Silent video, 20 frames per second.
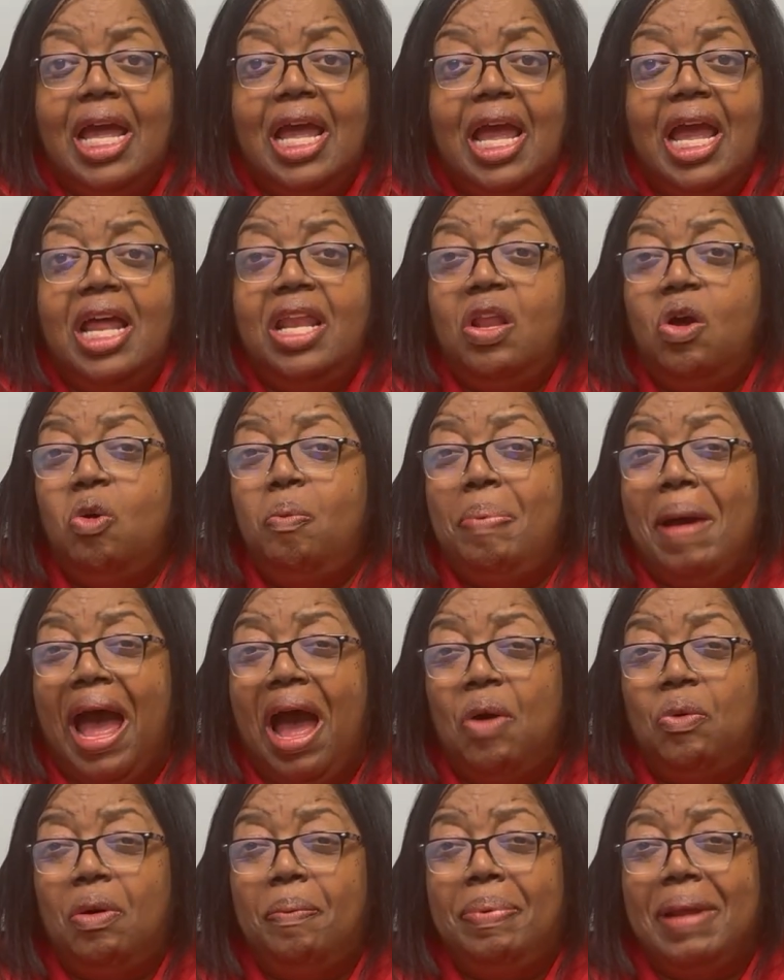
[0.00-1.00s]
and no
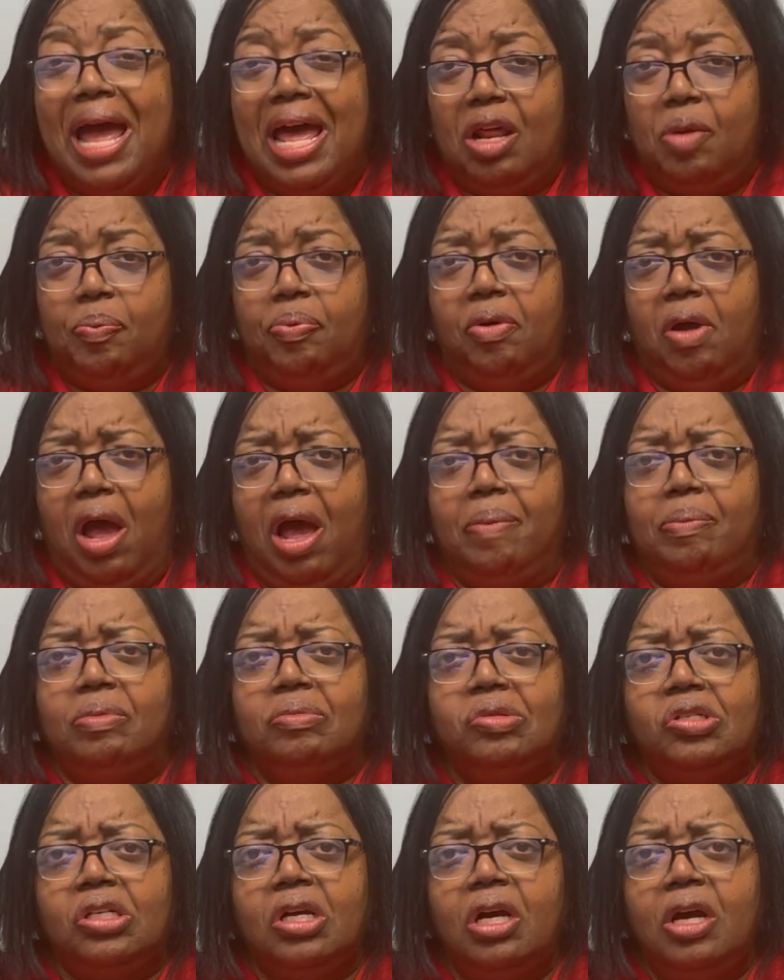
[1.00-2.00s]
bowel or bladder
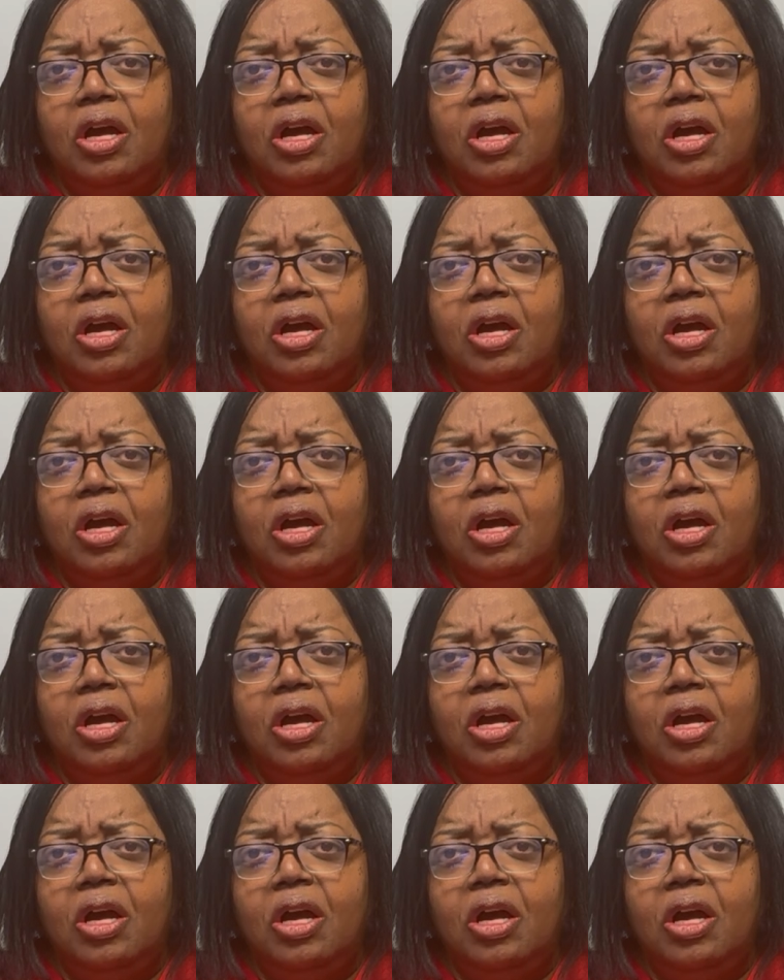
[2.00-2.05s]
problems.